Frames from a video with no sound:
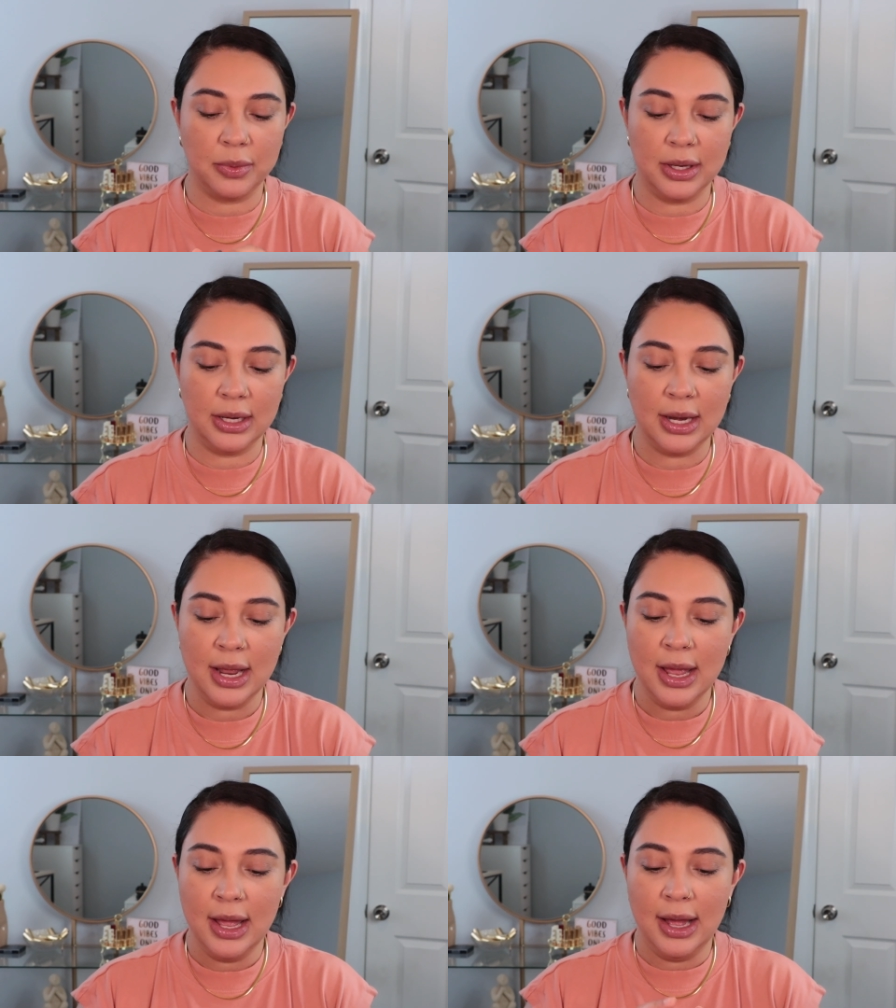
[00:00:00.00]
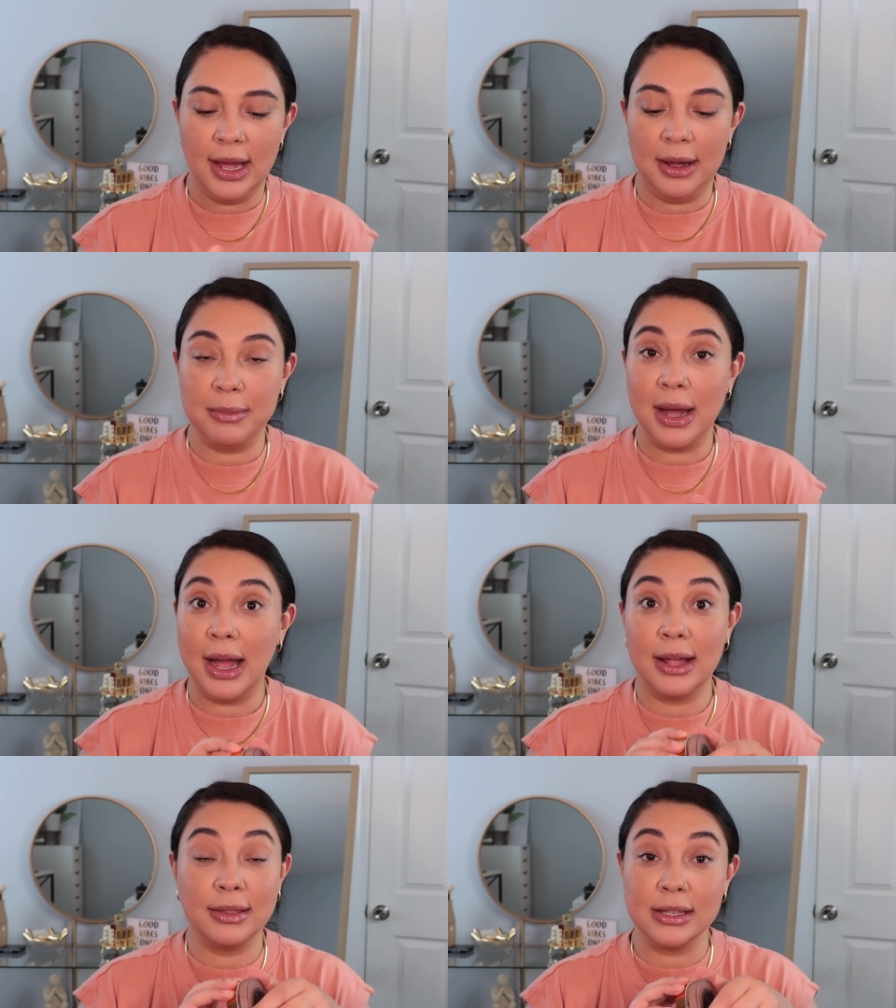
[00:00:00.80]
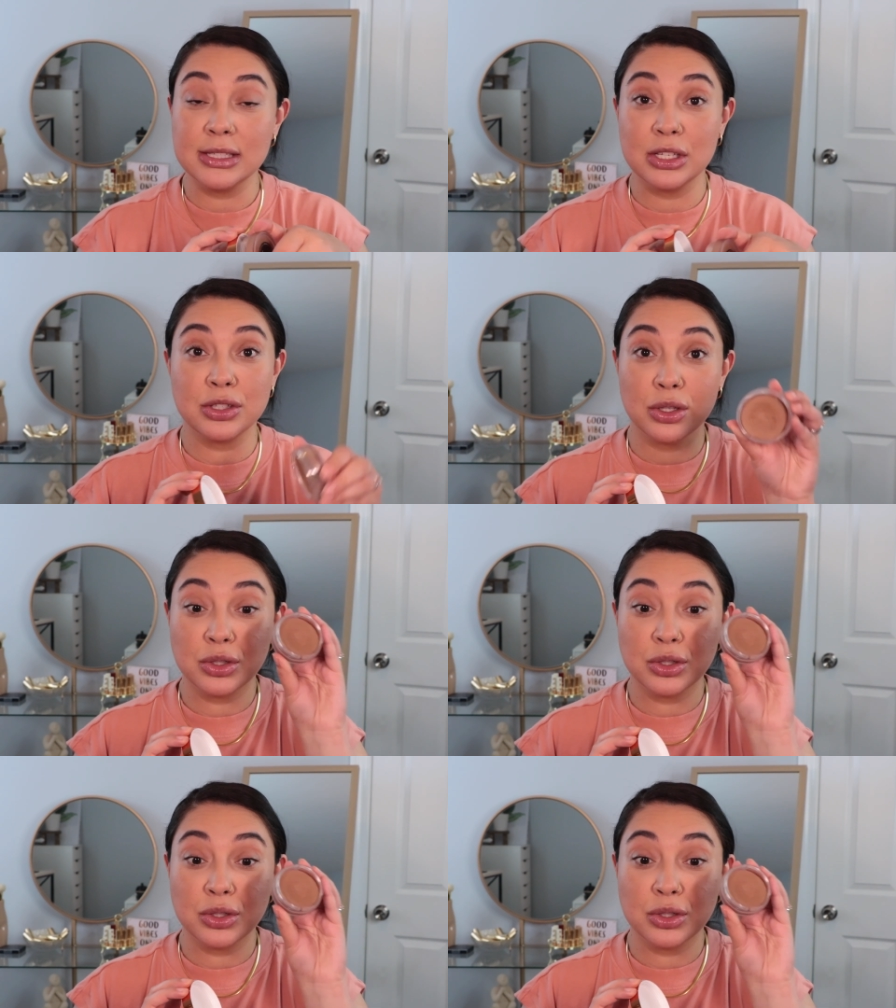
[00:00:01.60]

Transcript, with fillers: one. Um, this is